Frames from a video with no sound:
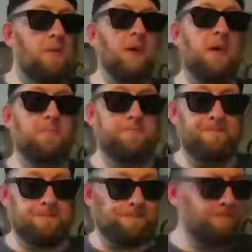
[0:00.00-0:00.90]
yum.
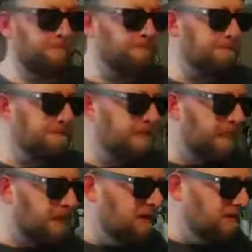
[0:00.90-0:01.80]

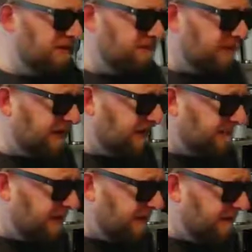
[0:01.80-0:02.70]
Let's see if I can get it
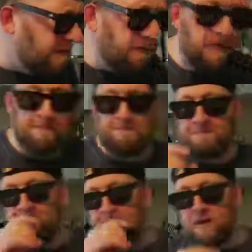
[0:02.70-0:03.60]
better. There we go.
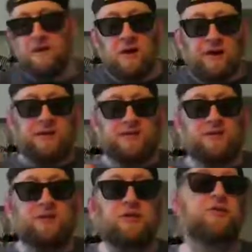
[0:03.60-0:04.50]
This is
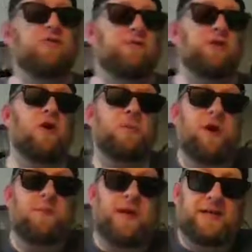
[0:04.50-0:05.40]
a good noodle for tom
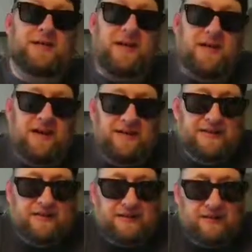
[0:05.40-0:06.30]
yum. It has that kind of
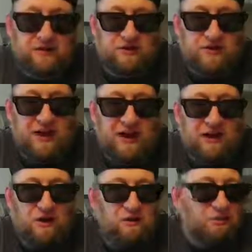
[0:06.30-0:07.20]
signature
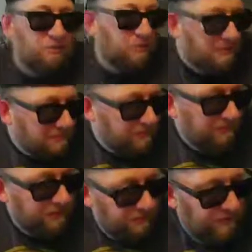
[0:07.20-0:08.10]
Thai crumble
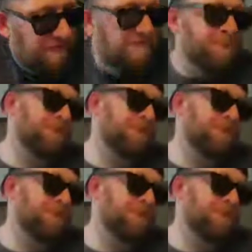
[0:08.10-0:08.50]
to it,